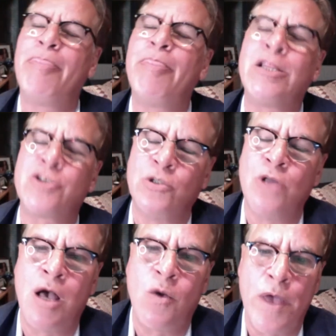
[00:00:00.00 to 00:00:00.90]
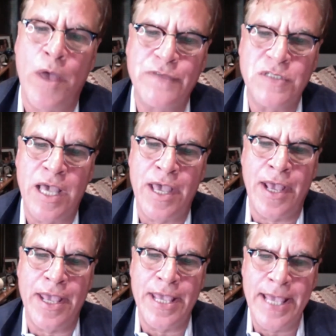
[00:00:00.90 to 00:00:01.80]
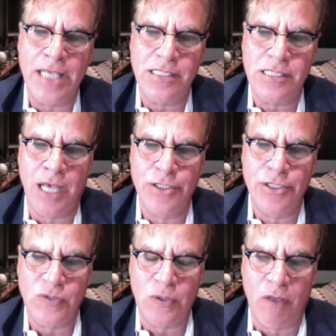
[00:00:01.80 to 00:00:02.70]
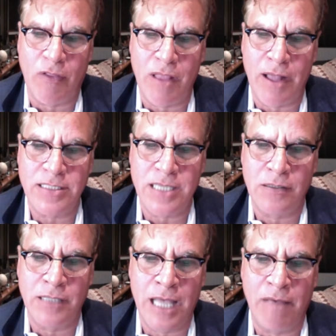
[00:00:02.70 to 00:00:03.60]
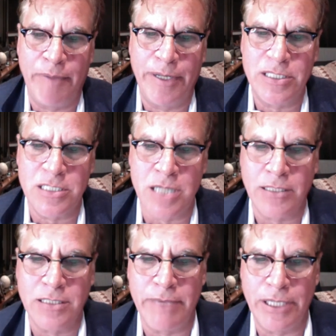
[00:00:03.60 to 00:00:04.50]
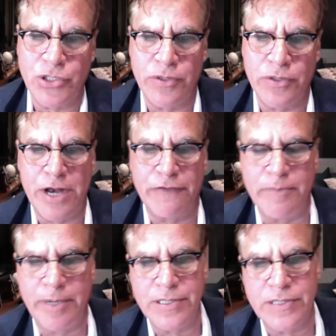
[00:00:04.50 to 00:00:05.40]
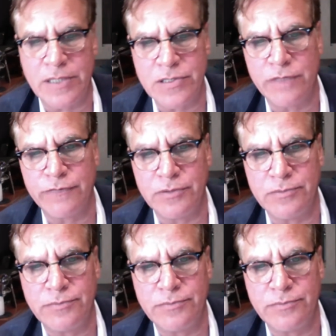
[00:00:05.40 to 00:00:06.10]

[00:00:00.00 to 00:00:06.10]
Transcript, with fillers: that's a long way of saying yes i do say all the lines out loud but it's not to make sure that everybody sounds different